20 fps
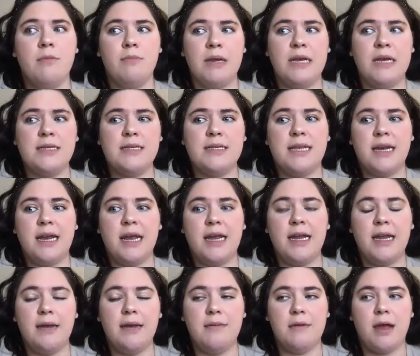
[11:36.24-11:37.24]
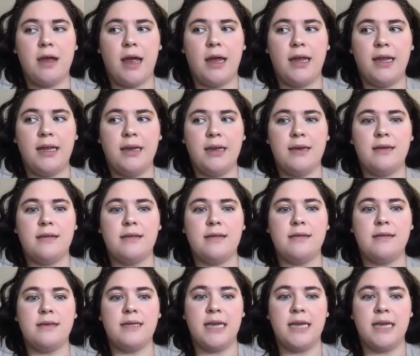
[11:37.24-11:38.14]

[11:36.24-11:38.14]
Because then I can